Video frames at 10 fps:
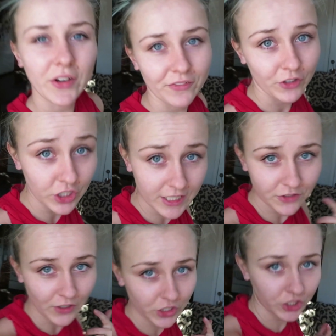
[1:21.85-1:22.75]
Okay, first
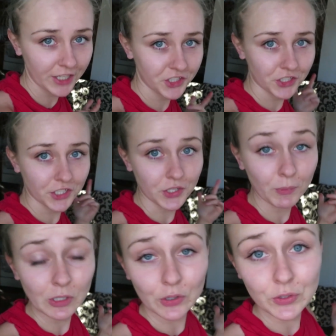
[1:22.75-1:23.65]
things first, change into some
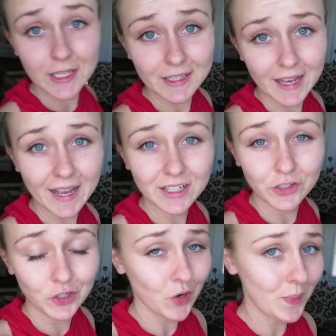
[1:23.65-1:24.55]
clothes
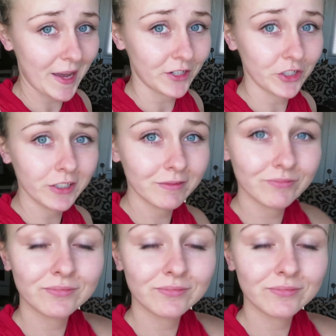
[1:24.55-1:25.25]
that don't matter.